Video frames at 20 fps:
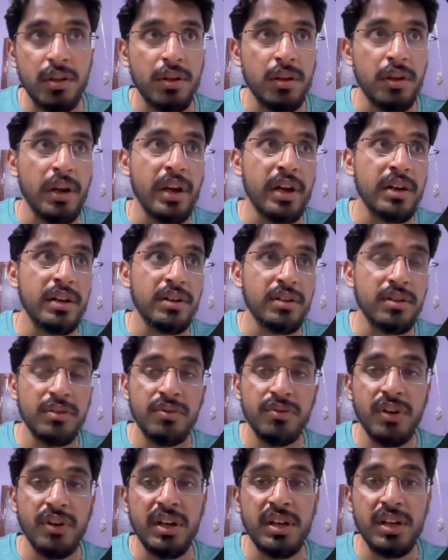and
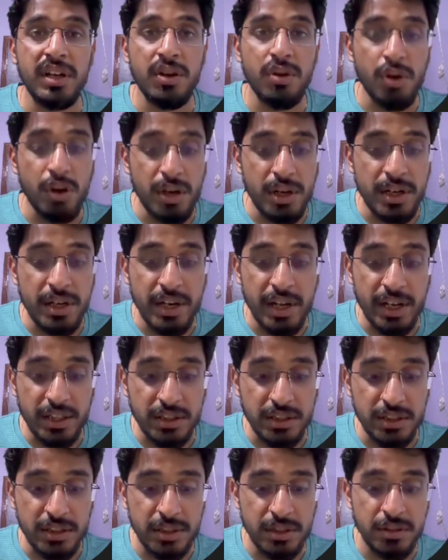finally called
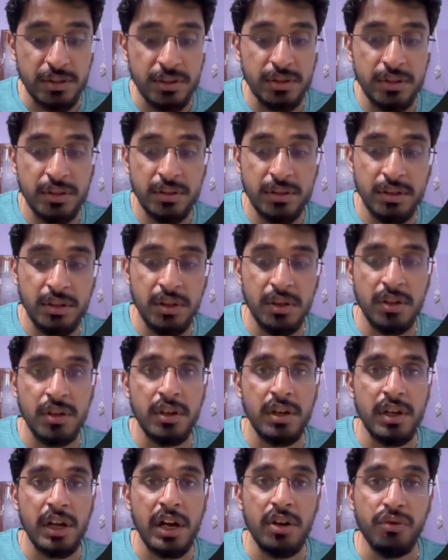next.
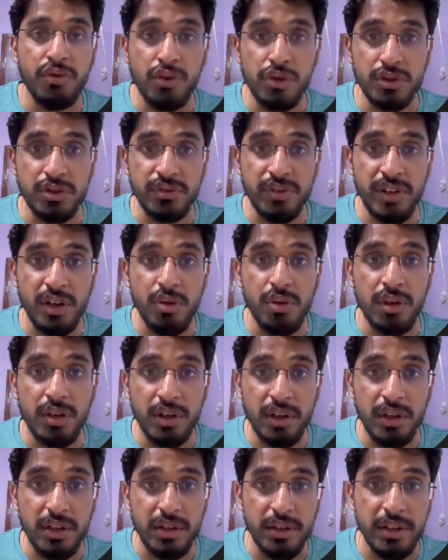And of course we are going
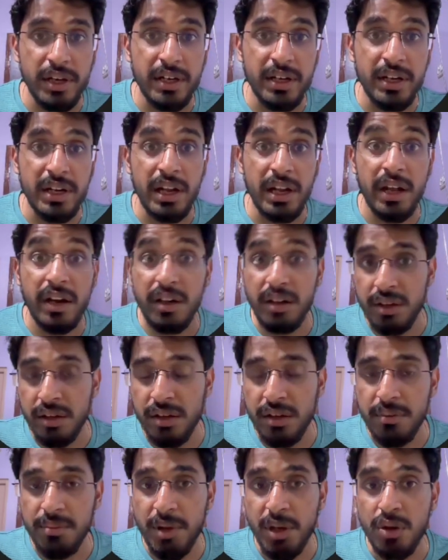to get an error
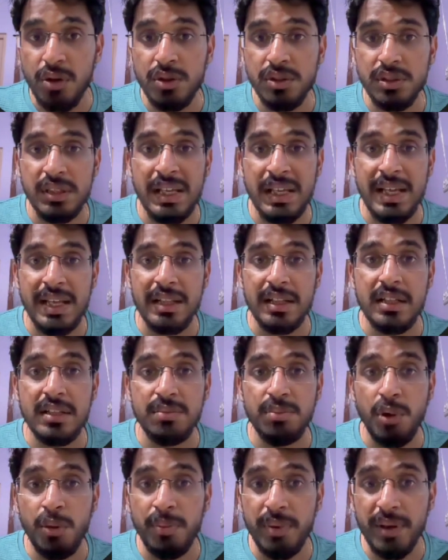here because this
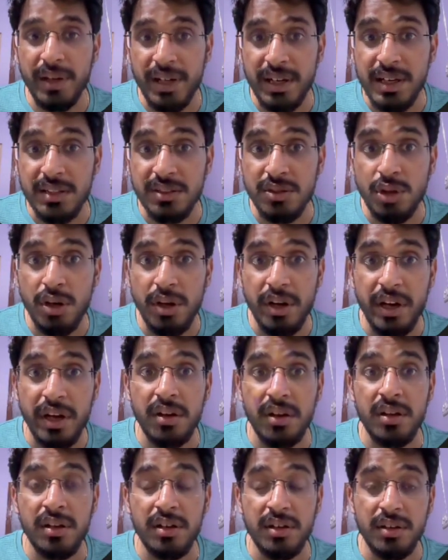property does not
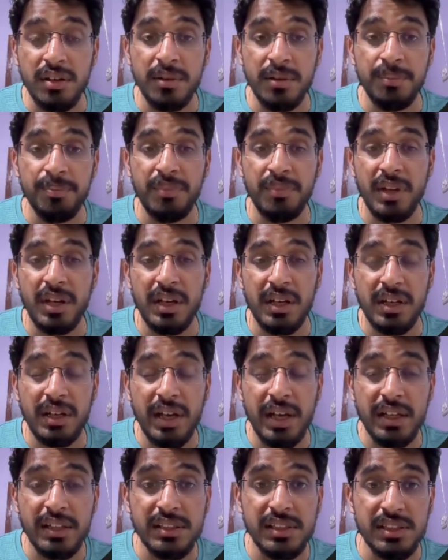
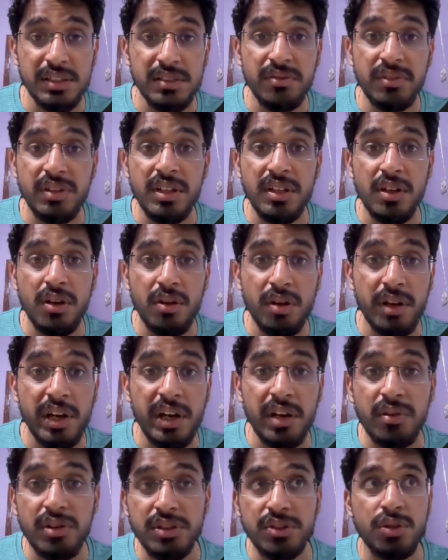exist within our
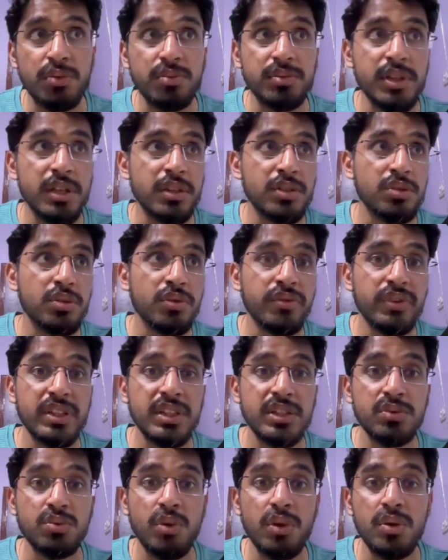request object. So we
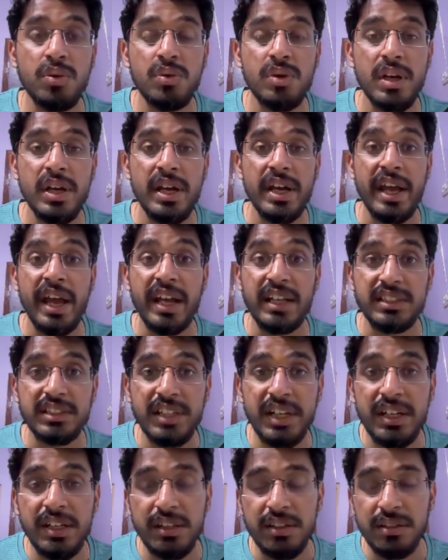just want to
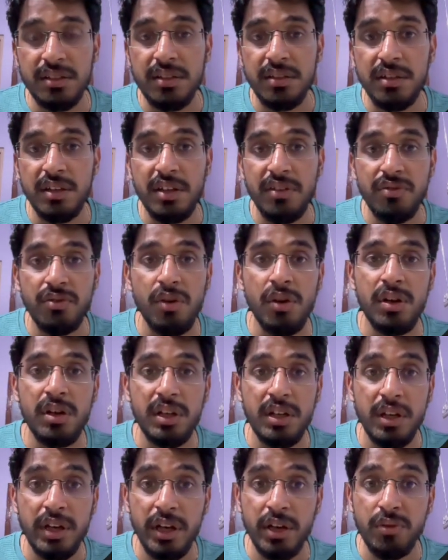extend the default
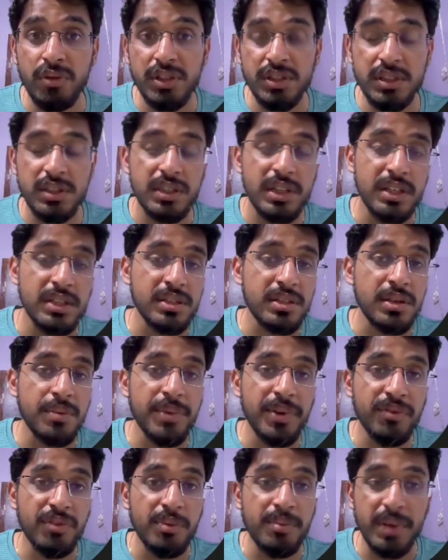request that is
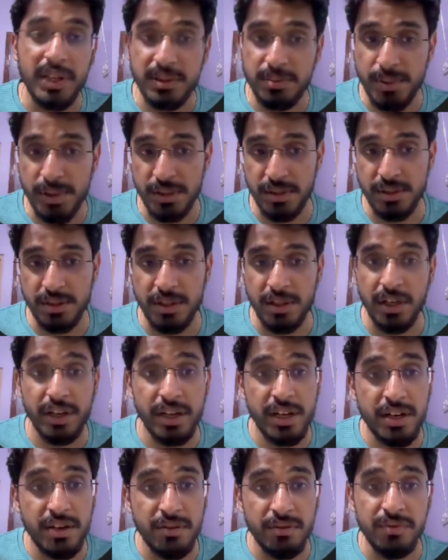coming from Express.
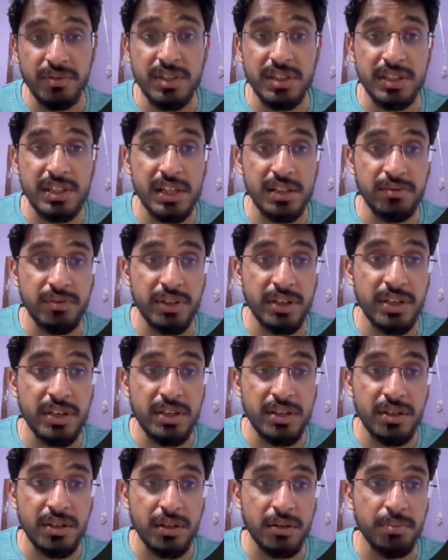Again, just as we did
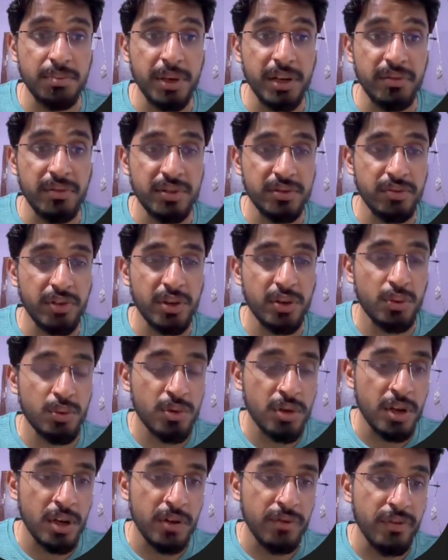in the previous video,
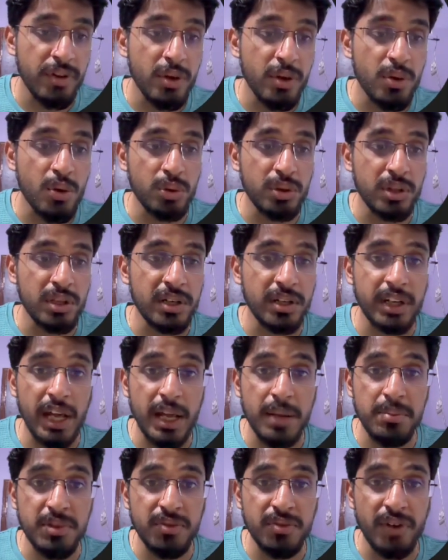we go to the
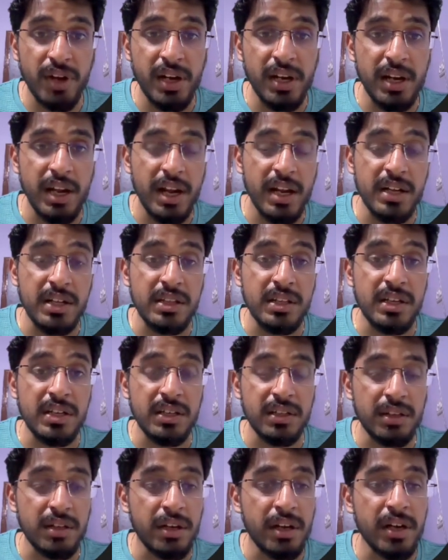types file and
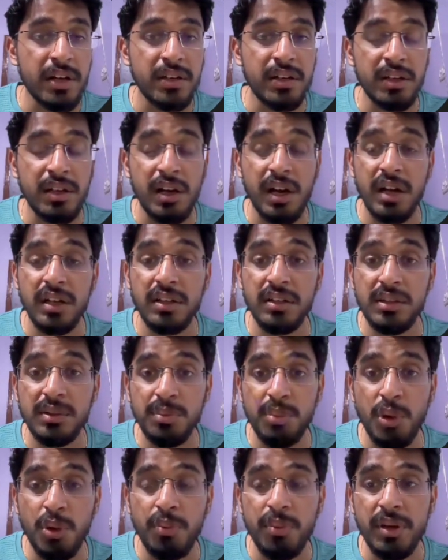then create another
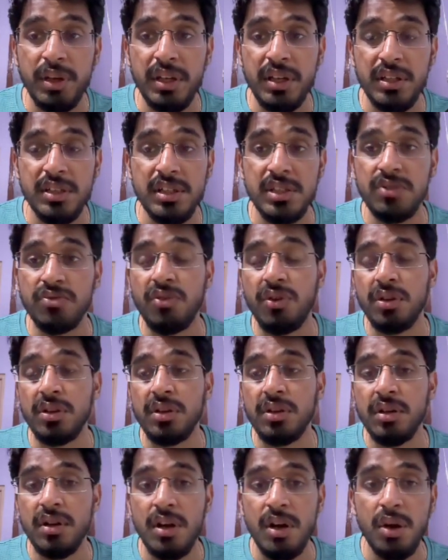property just for
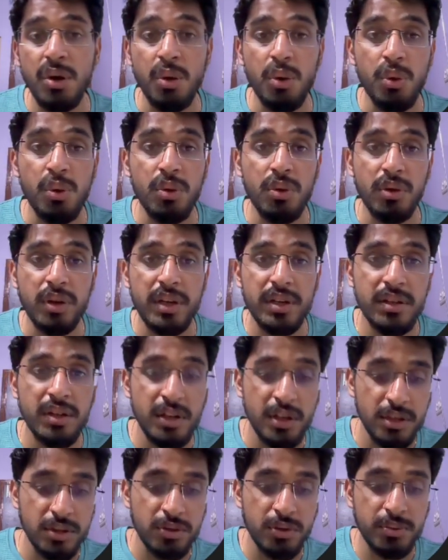the role. Okay,
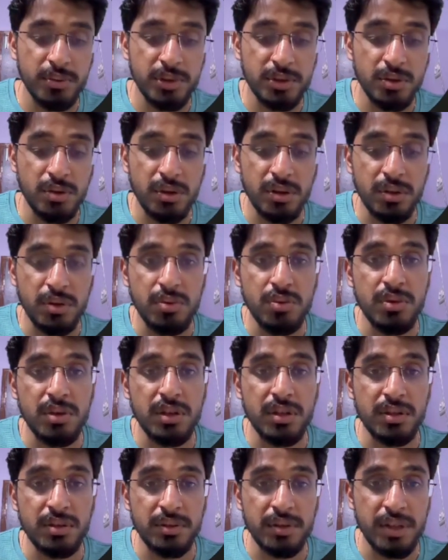so I'm just going to do
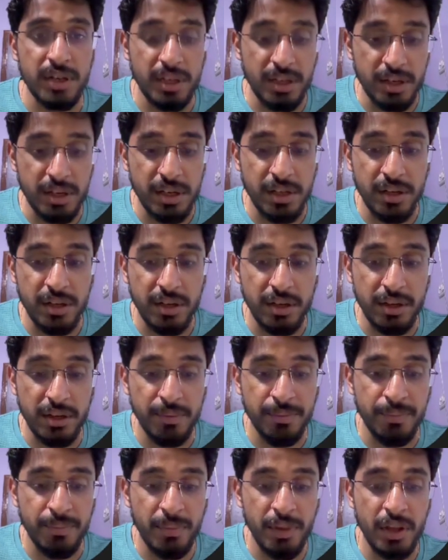a declare
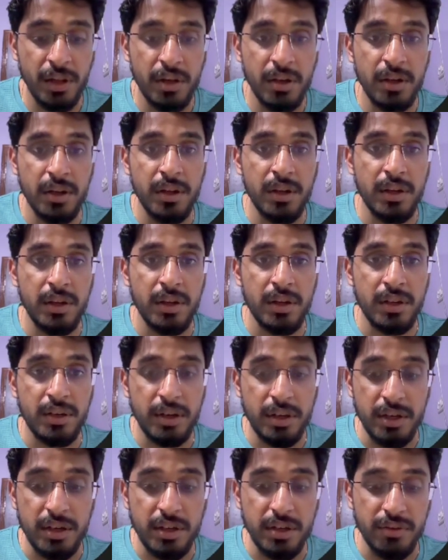
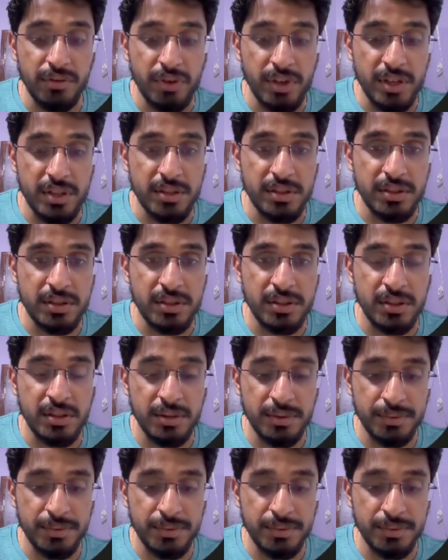interface